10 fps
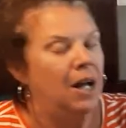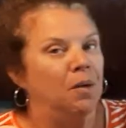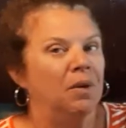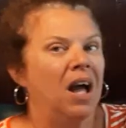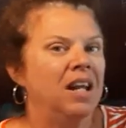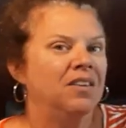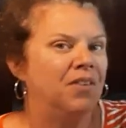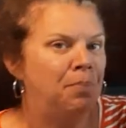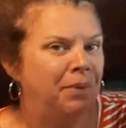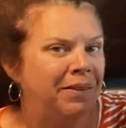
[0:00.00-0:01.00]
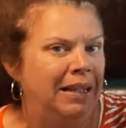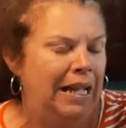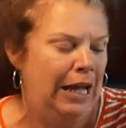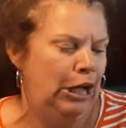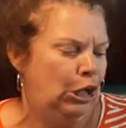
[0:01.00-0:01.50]
I'm kind of up in the
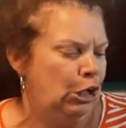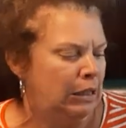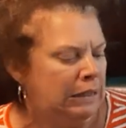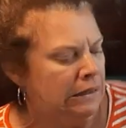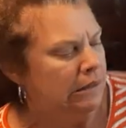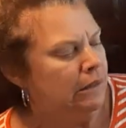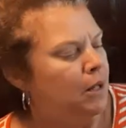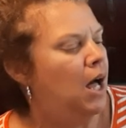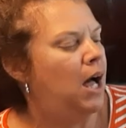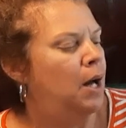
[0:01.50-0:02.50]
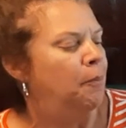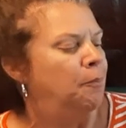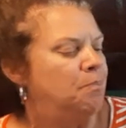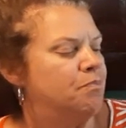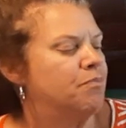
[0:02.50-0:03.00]
air.
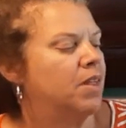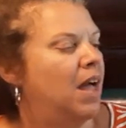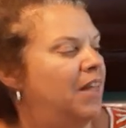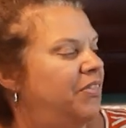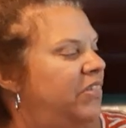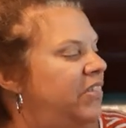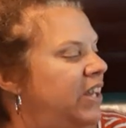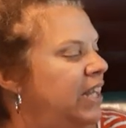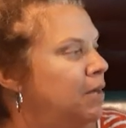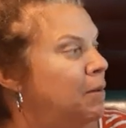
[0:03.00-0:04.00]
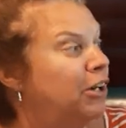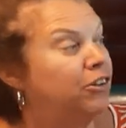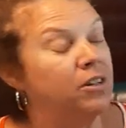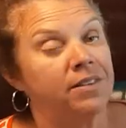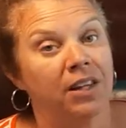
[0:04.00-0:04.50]
Um, I think my
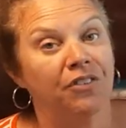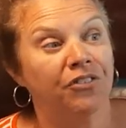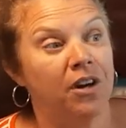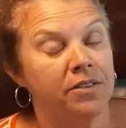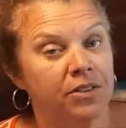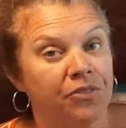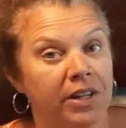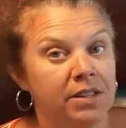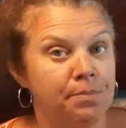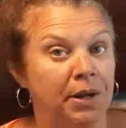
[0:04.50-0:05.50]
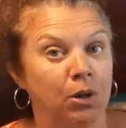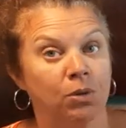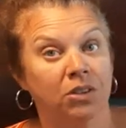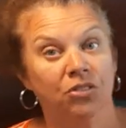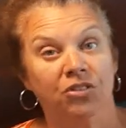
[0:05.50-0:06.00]
girls love Frosted Flakes. My
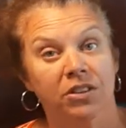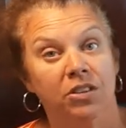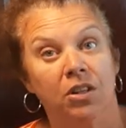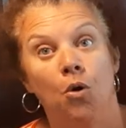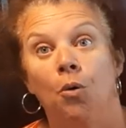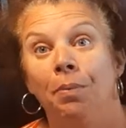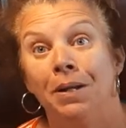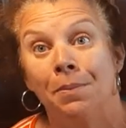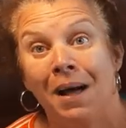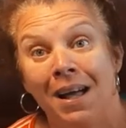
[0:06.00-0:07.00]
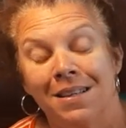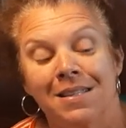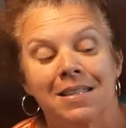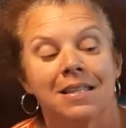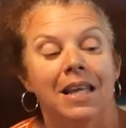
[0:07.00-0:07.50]
oldest just opened a box
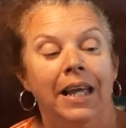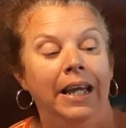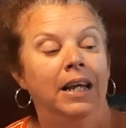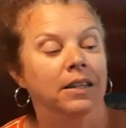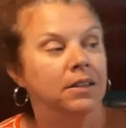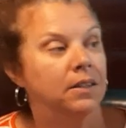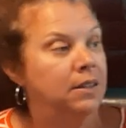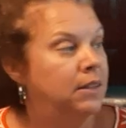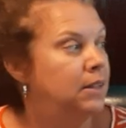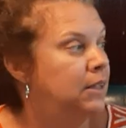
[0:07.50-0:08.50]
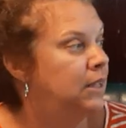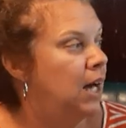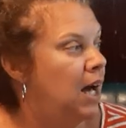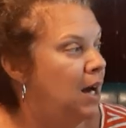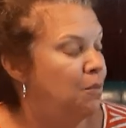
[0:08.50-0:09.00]
and
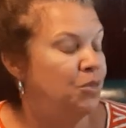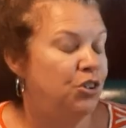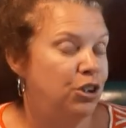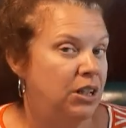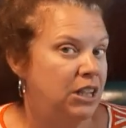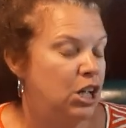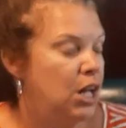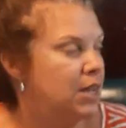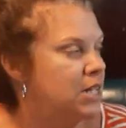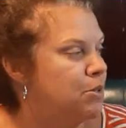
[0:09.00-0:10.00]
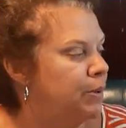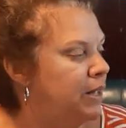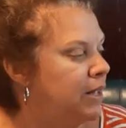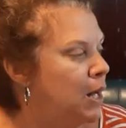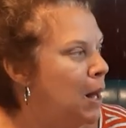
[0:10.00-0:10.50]
um, started it on it this
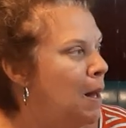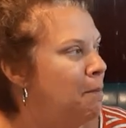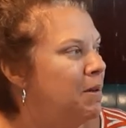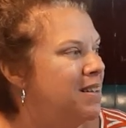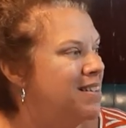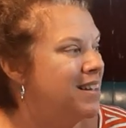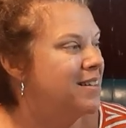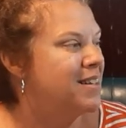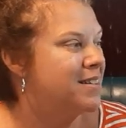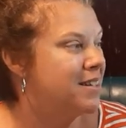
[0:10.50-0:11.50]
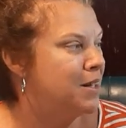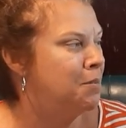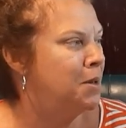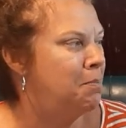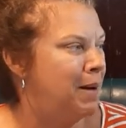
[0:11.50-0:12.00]
week. But this has the
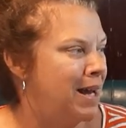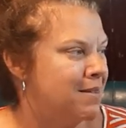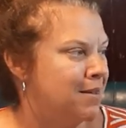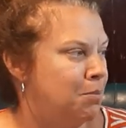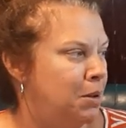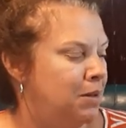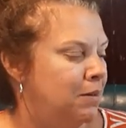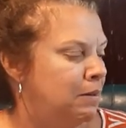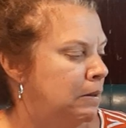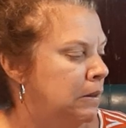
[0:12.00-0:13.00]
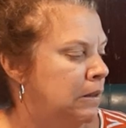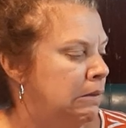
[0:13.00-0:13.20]
cinnamon basketballs.